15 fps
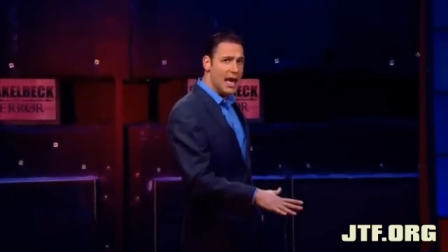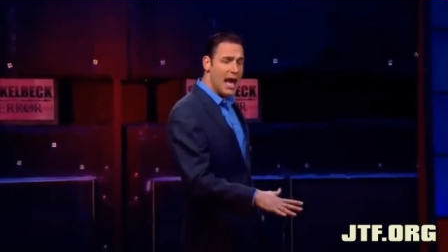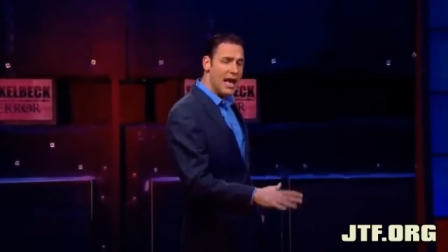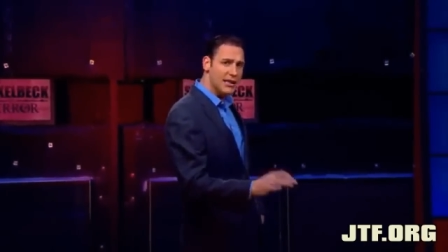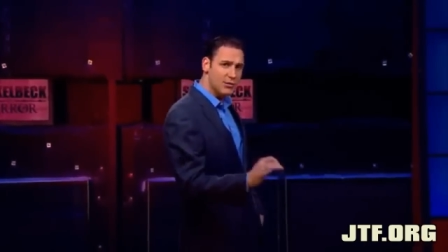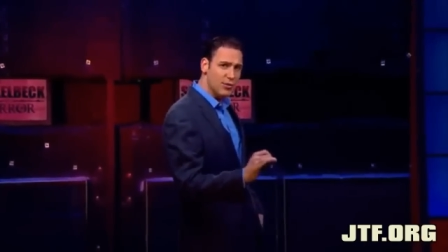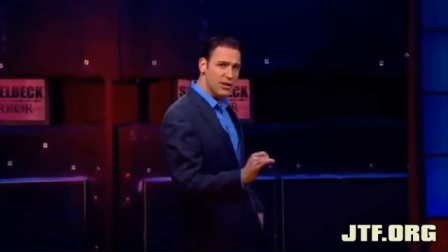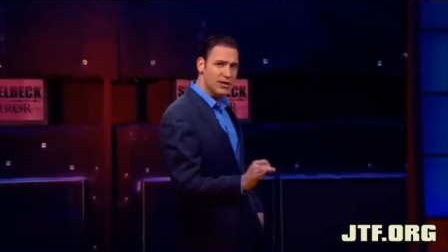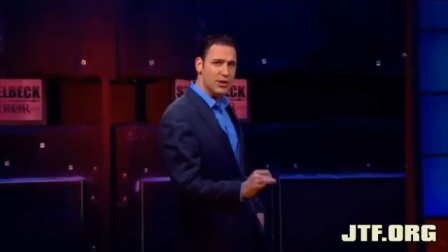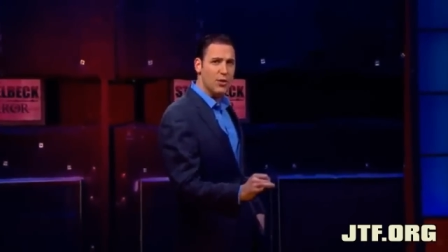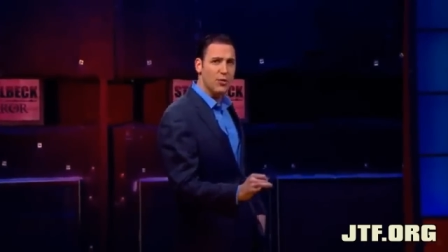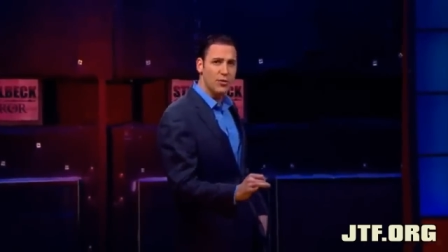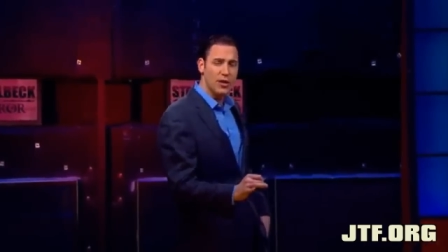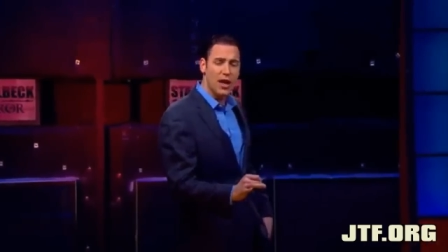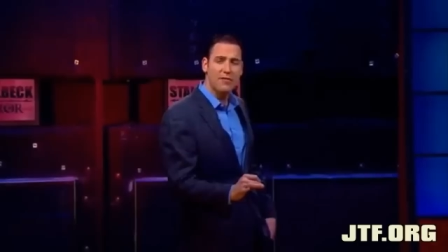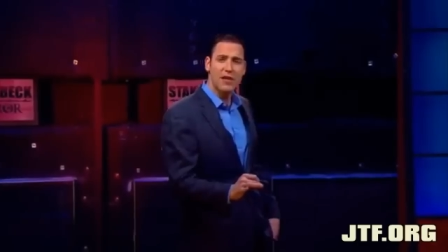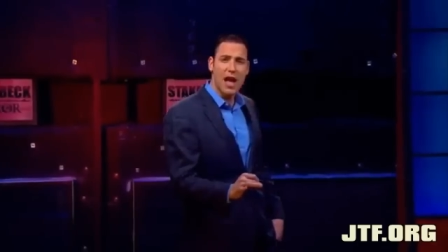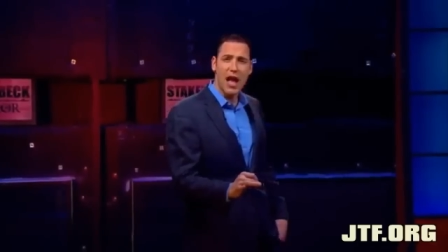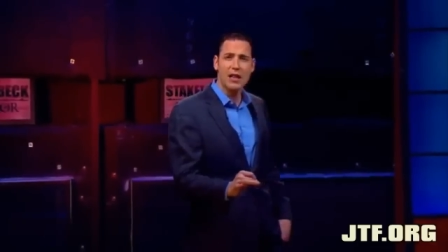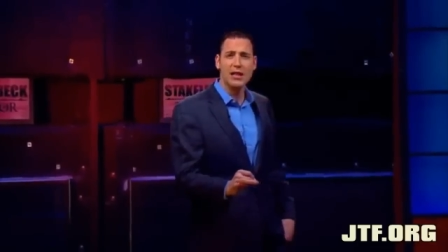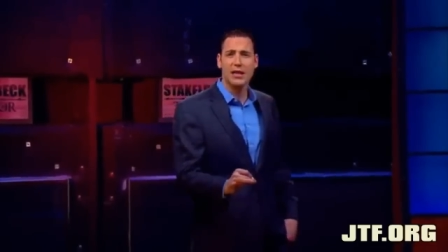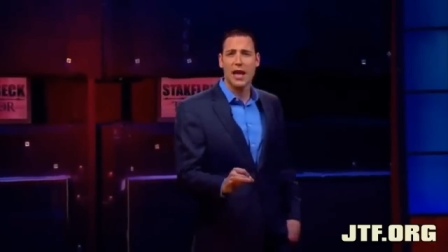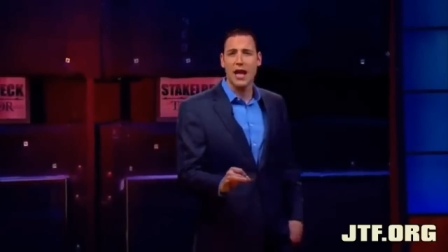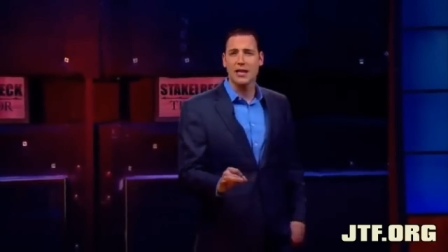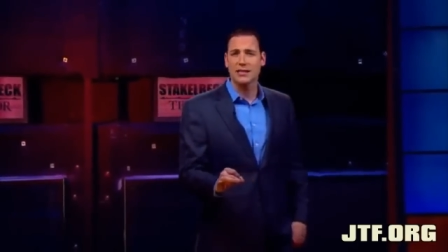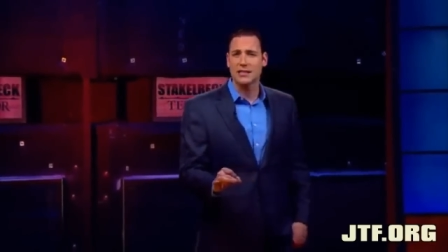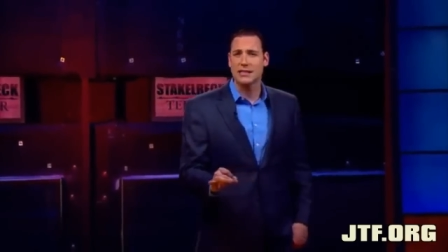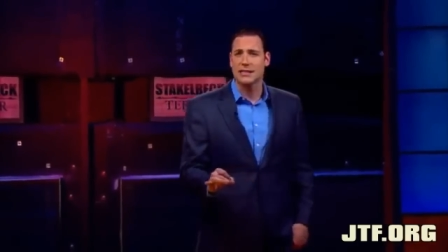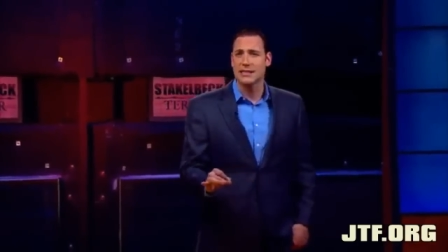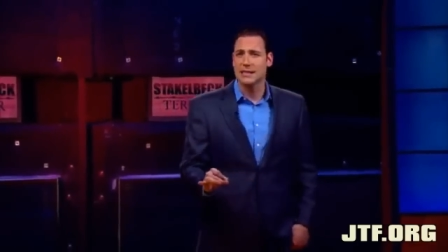as a result of the
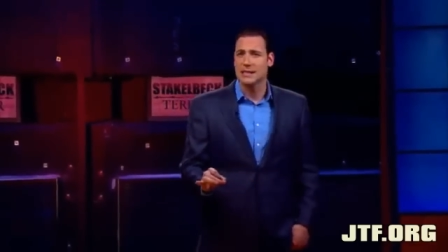Holocaust.